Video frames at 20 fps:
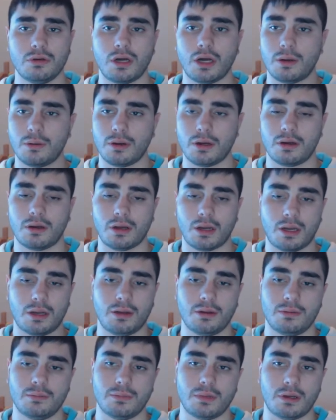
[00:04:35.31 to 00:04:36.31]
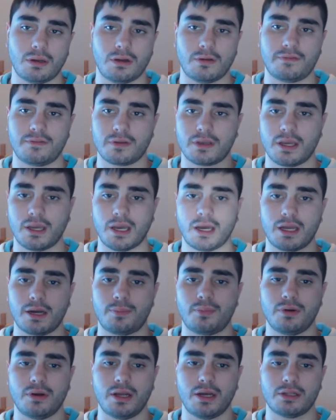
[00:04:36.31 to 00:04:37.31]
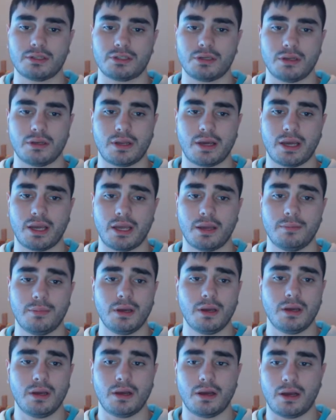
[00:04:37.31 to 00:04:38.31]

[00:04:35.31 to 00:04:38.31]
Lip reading: I forget how to pronounce her name,